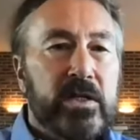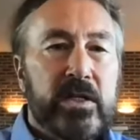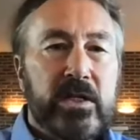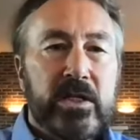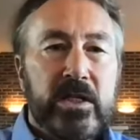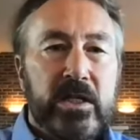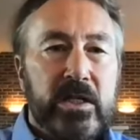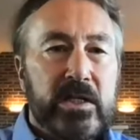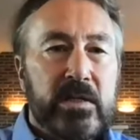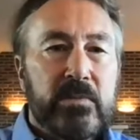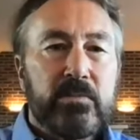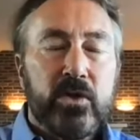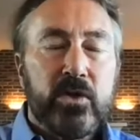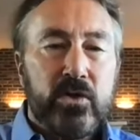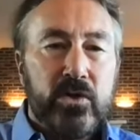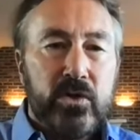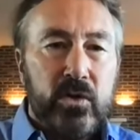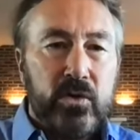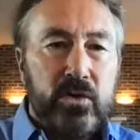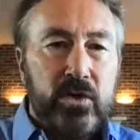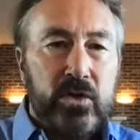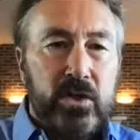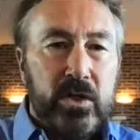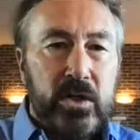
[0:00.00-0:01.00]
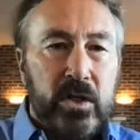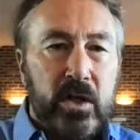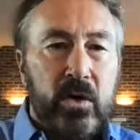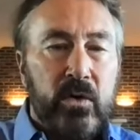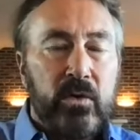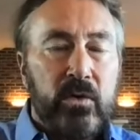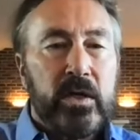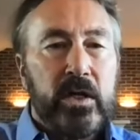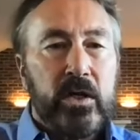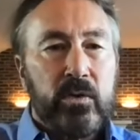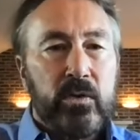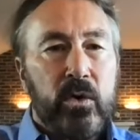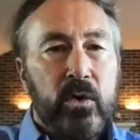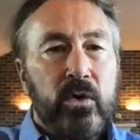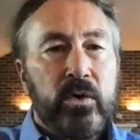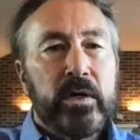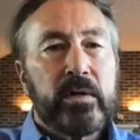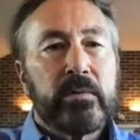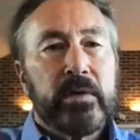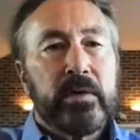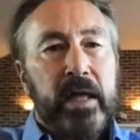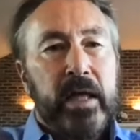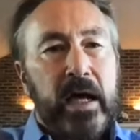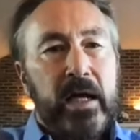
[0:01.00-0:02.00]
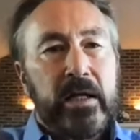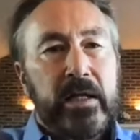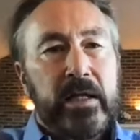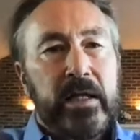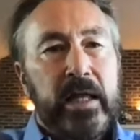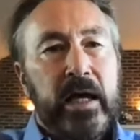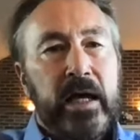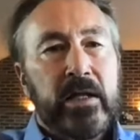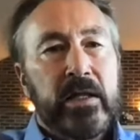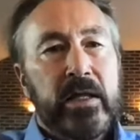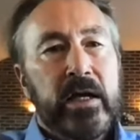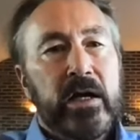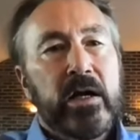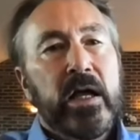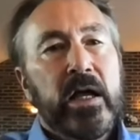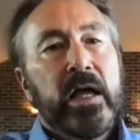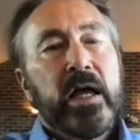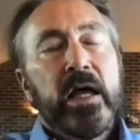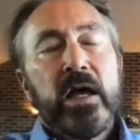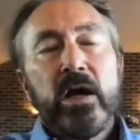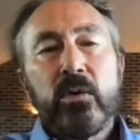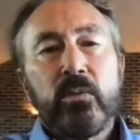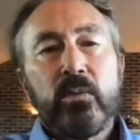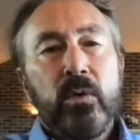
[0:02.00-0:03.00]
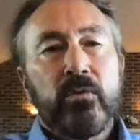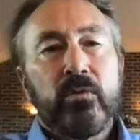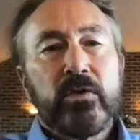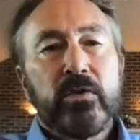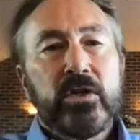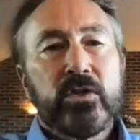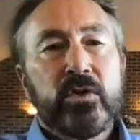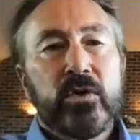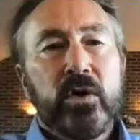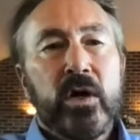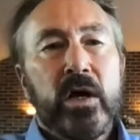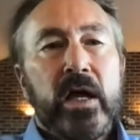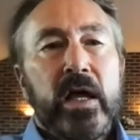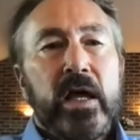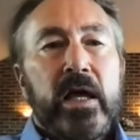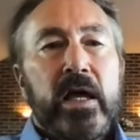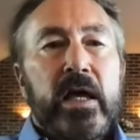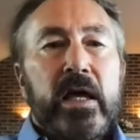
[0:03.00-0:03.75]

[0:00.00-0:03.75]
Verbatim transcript: The systems are so slowly growing down there, won't restore.